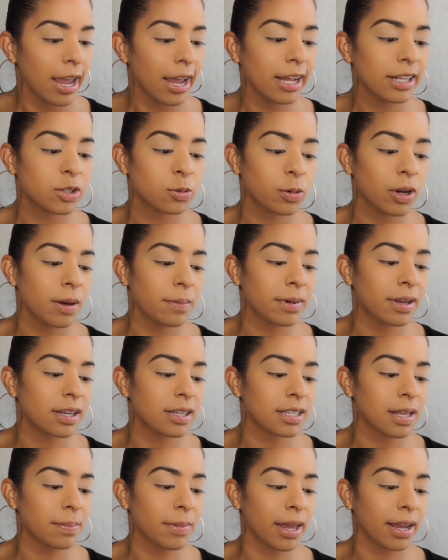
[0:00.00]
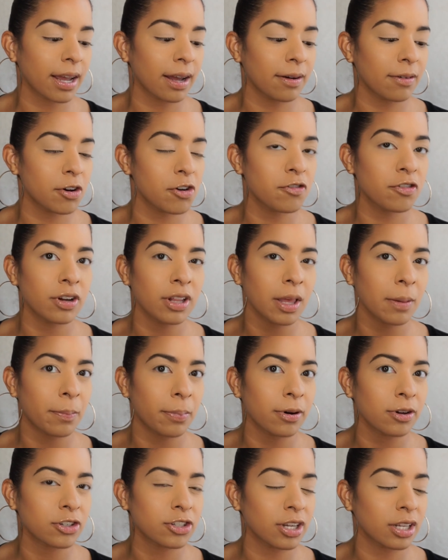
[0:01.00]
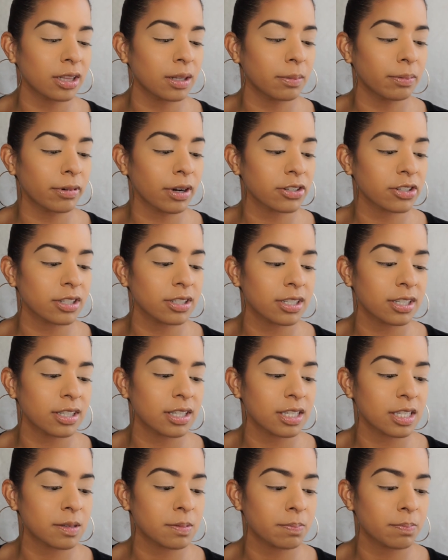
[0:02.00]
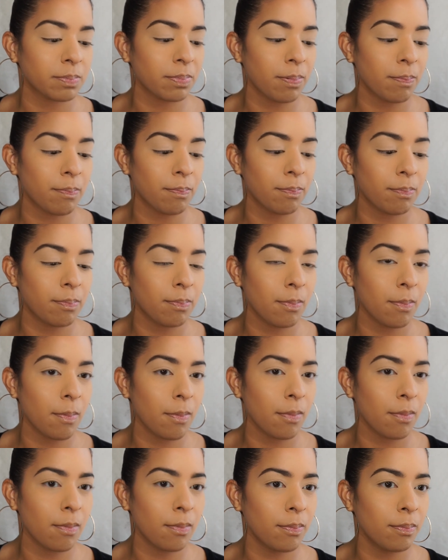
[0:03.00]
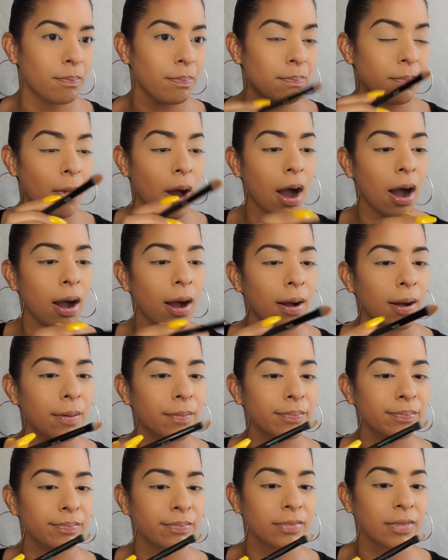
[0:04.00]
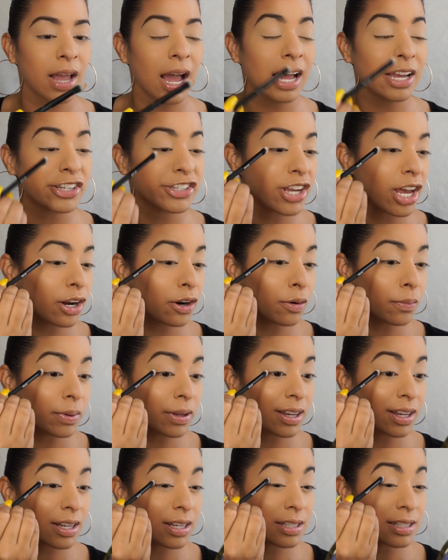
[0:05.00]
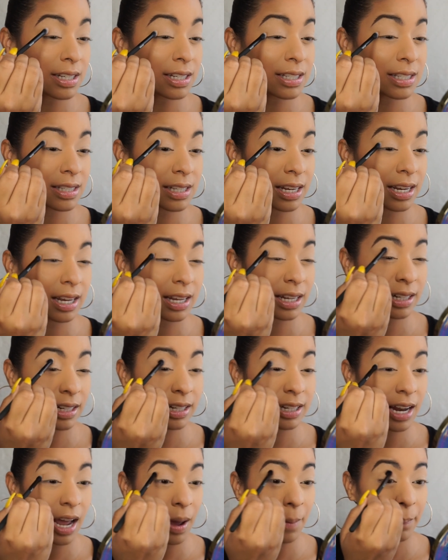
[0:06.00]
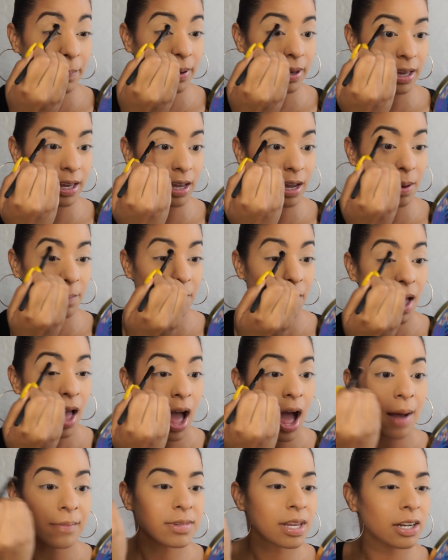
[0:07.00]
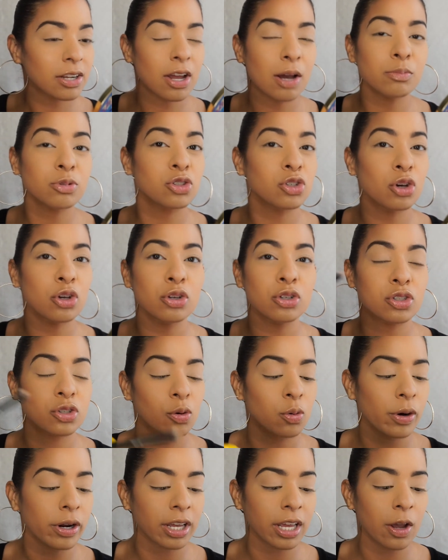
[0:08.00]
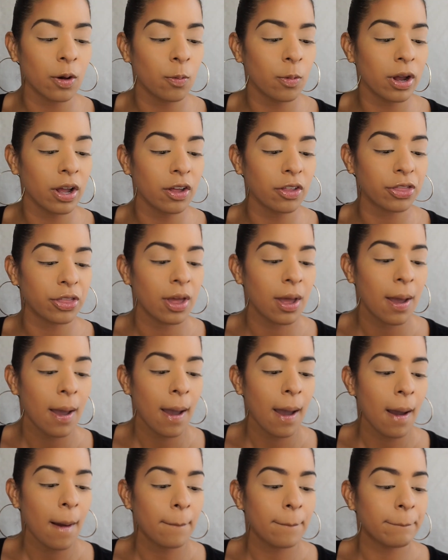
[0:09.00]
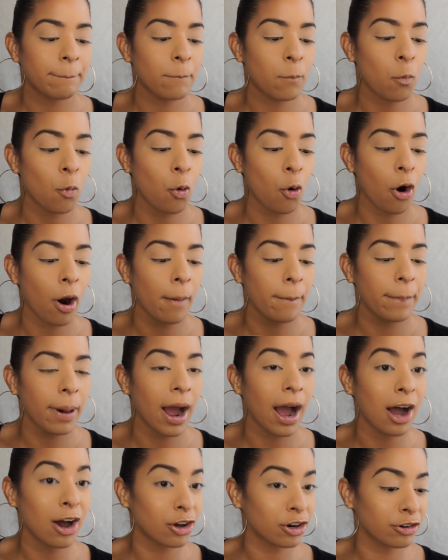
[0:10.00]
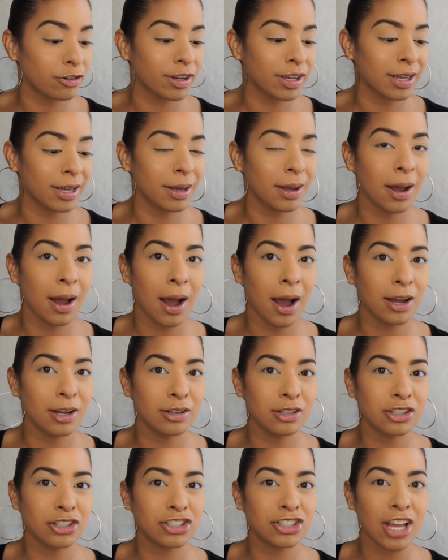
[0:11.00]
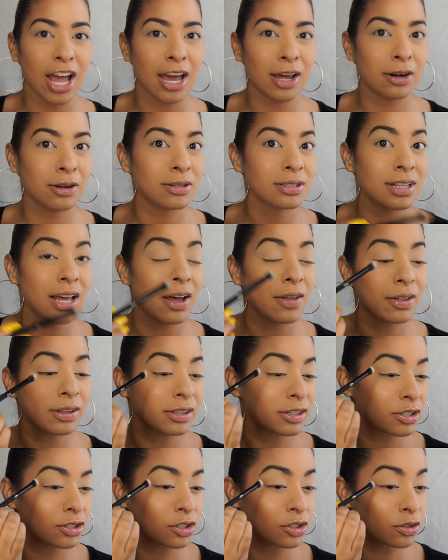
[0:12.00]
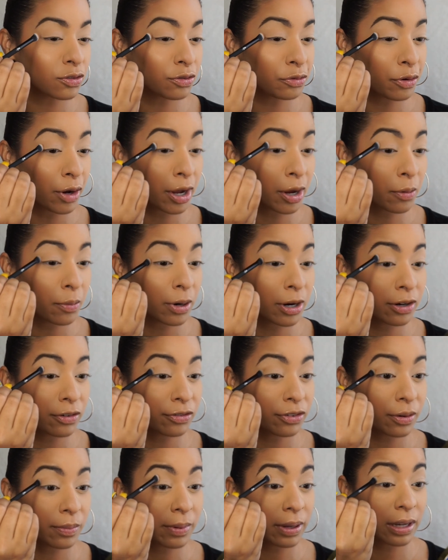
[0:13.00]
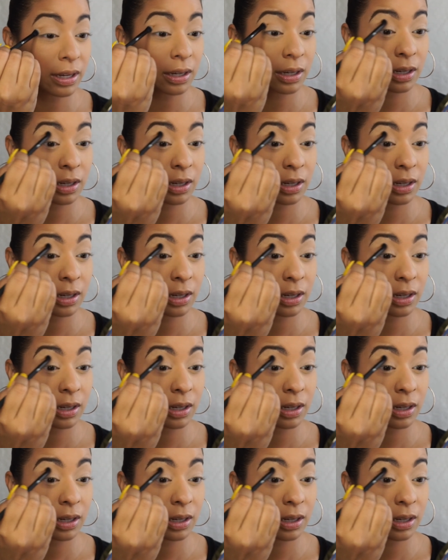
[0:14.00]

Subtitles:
It's weird because I'm like really pushing the brush into this eyeshadow because it's like not picking up. I'm telling you, I'm so used to working with more powdery shadows now that this is very weird for me.